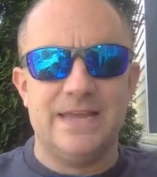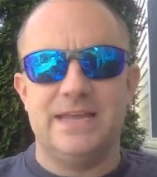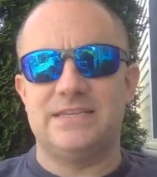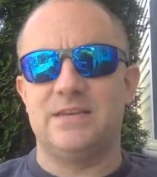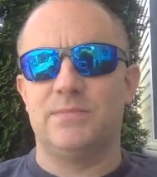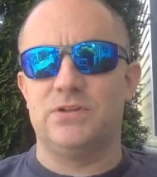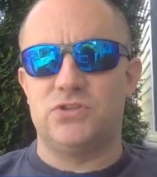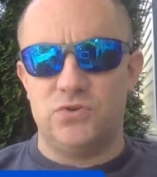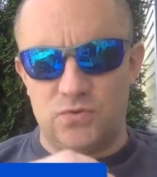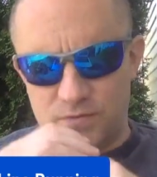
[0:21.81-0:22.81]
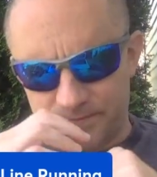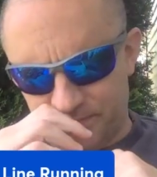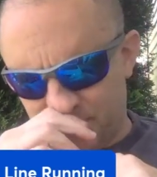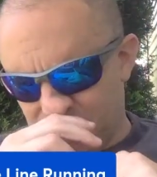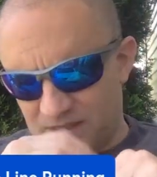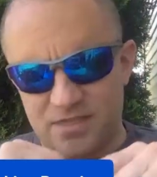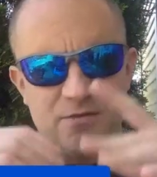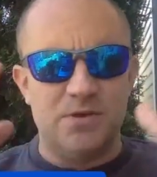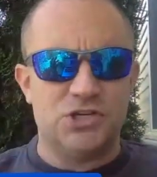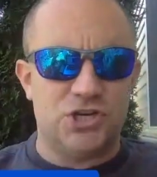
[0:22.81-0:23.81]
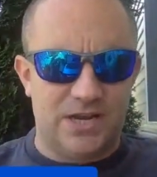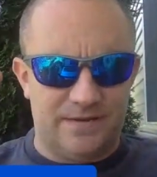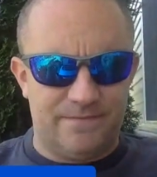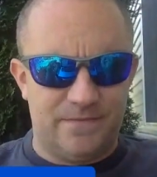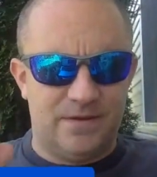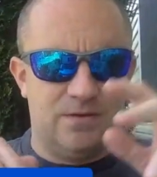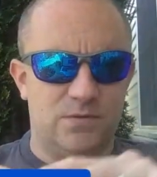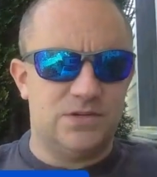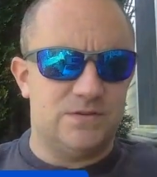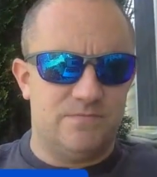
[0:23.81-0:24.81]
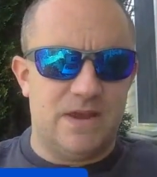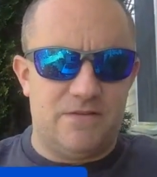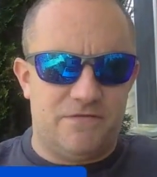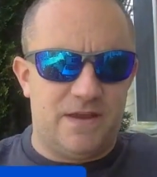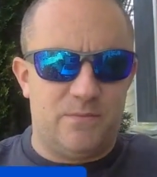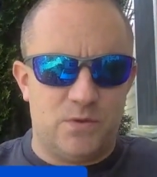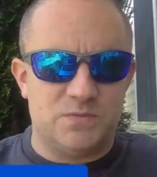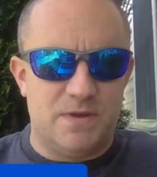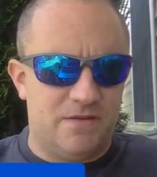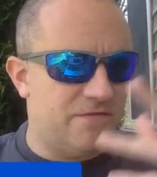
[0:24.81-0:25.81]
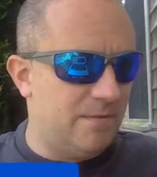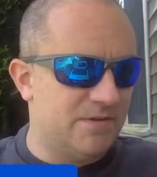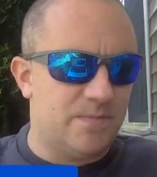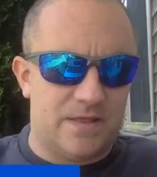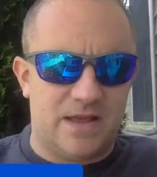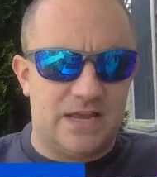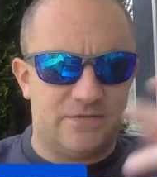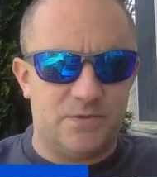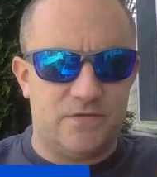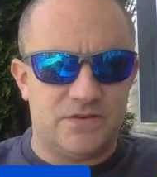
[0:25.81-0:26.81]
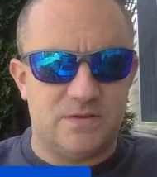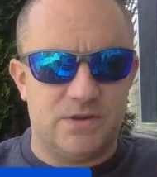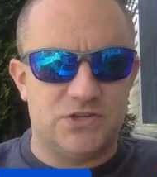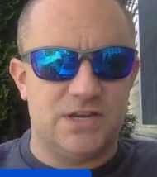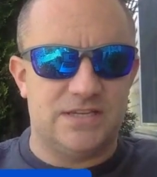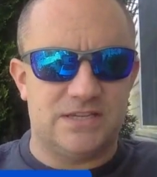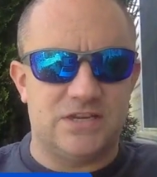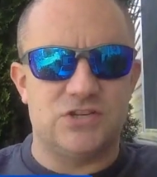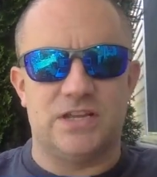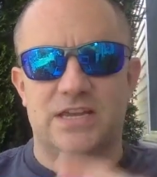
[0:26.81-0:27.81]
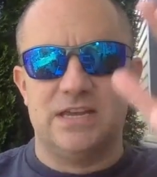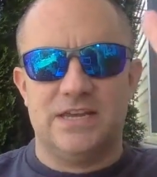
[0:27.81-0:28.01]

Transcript: It's similar to the Michigan, which is made fam- was made famous by the guys from the University of Michigan. It's essentially